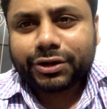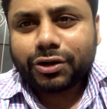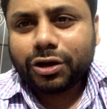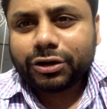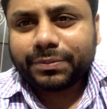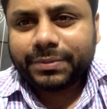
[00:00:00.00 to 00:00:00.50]
in
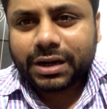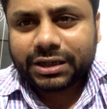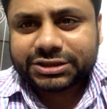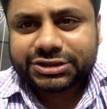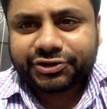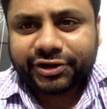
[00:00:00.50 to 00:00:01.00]
our
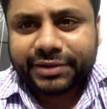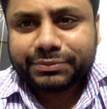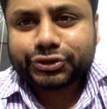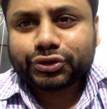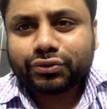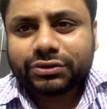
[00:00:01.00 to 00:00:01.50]
bloodstream
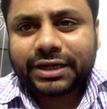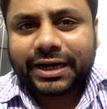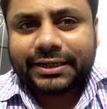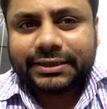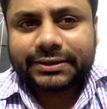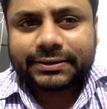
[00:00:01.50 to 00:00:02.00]
so
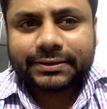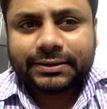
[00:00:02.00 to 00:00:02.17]
that